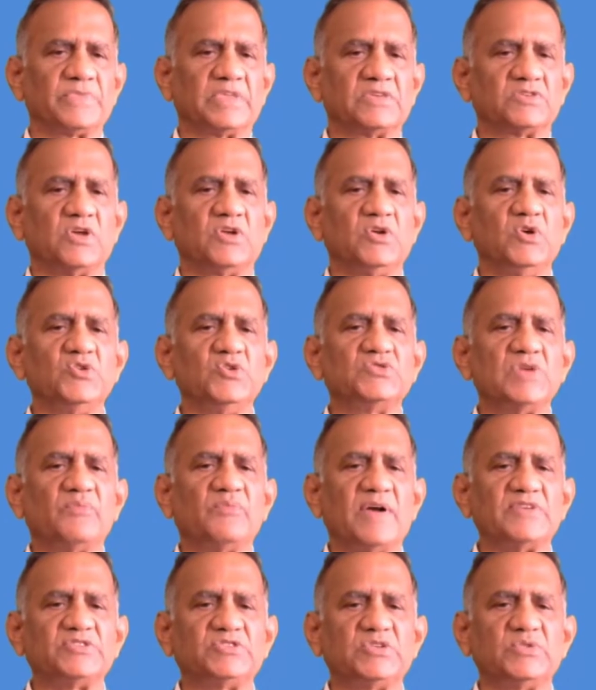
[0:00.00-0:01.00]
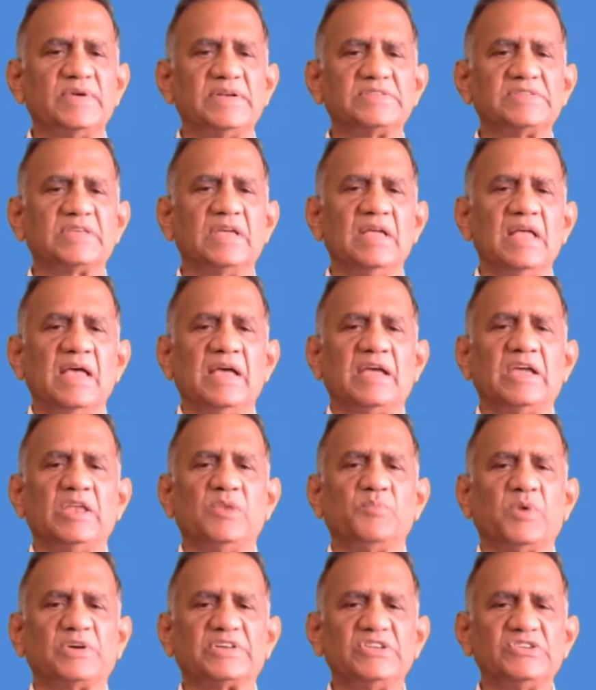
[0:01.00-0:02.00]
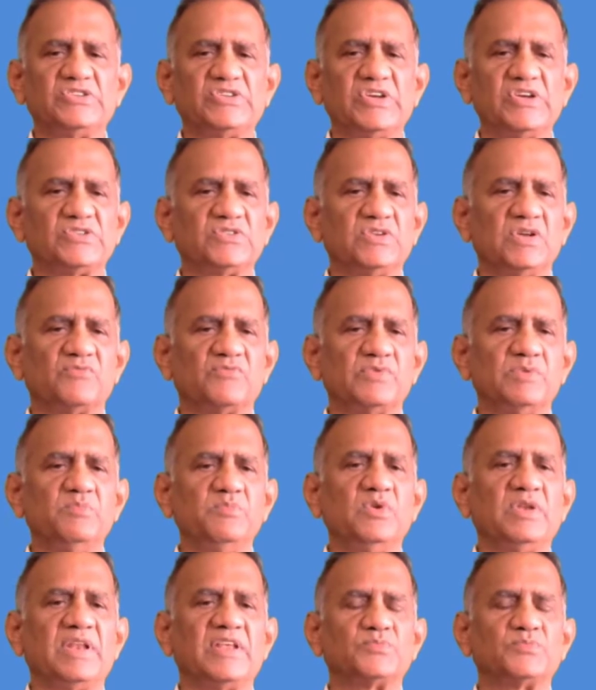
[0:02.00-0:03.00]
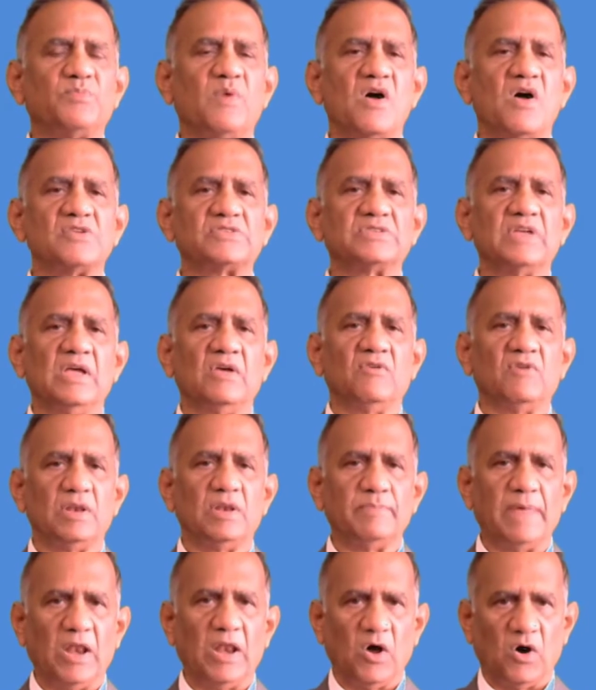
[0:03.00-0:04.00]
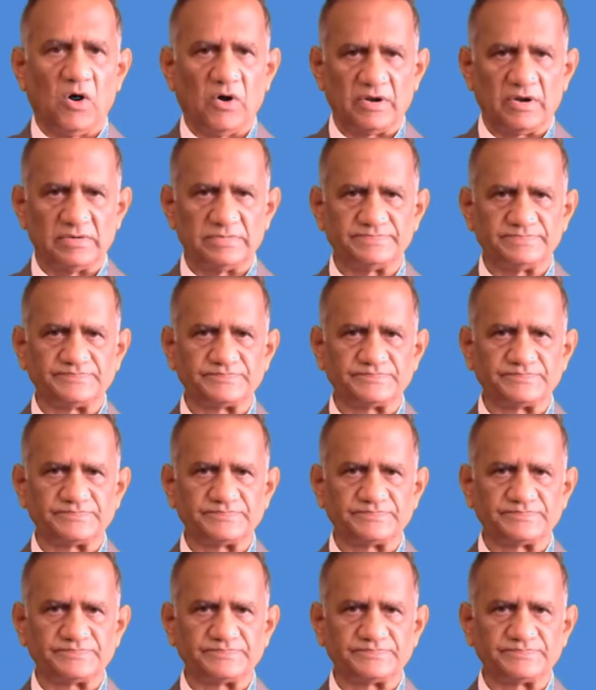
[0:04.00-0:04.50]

So use of adjuvants in potentiation of immune response will be known.